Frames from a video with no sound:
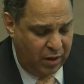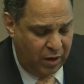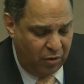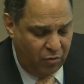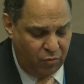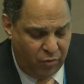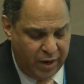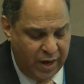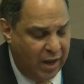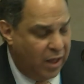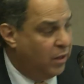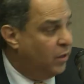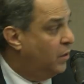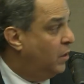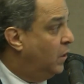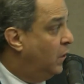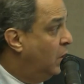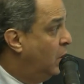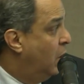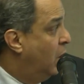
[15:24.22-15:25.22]

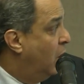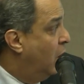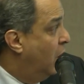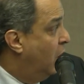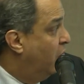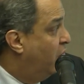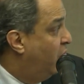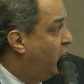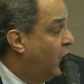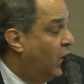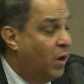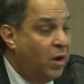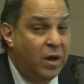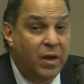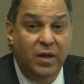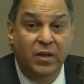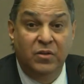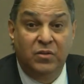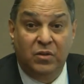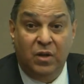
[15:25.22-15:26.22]
reality of
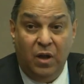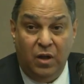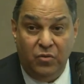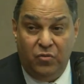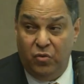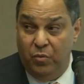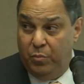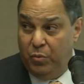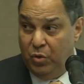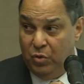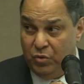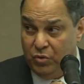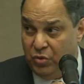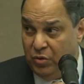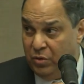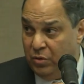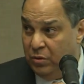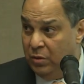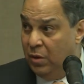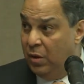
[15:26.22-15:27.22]
his
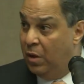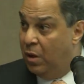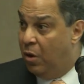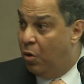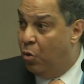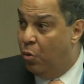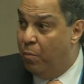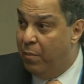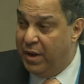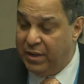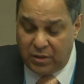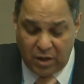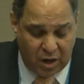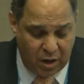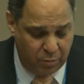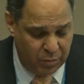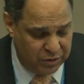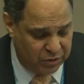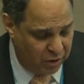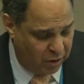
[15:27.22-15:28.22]
contribution. Oh, my
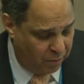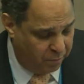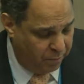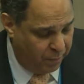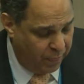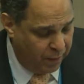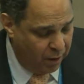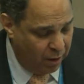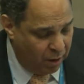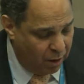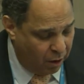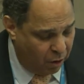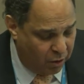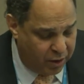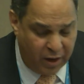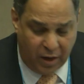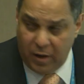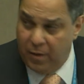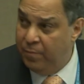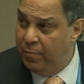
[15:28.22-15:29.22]
time is up.
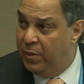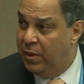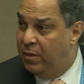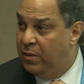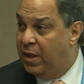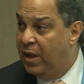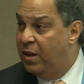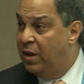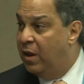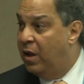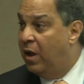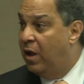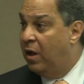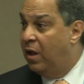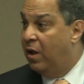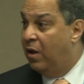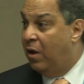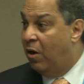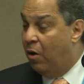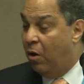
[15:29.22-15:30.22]
Okay, then.
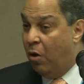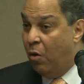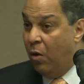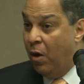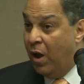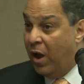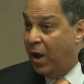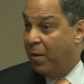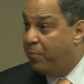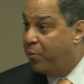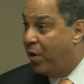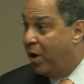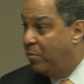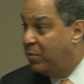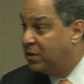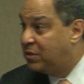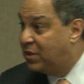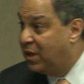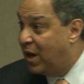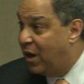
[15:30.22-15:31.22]
I
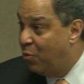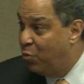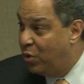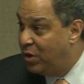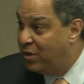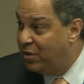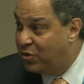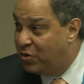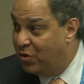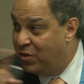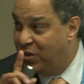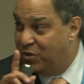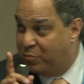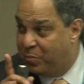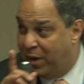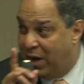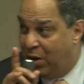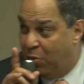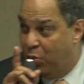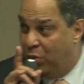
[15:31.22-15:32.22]
promised that I wouldn't do this,
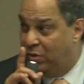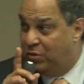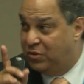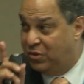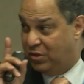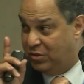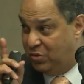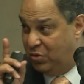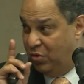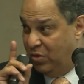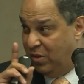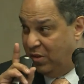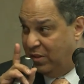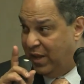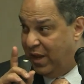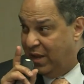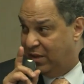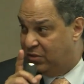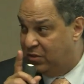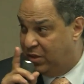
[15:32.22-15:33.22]
but I will just do the
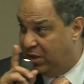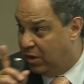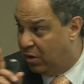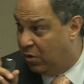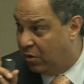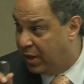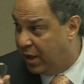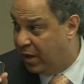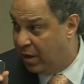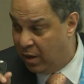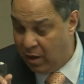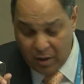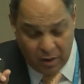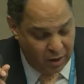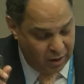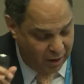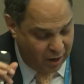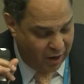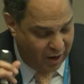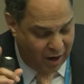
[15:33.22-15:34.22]
last thing, okay?
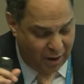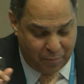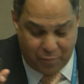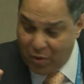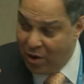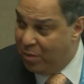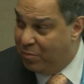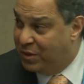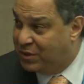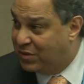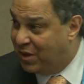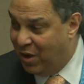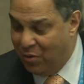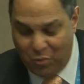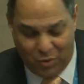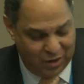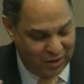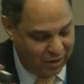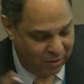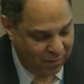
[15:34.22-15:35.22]
Yeah, I promised I
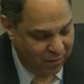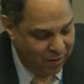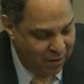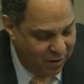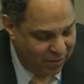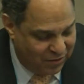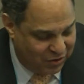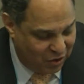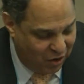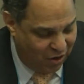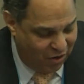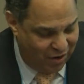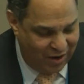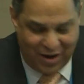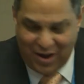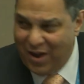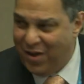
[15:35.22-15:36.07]
wouldn't. Sorry,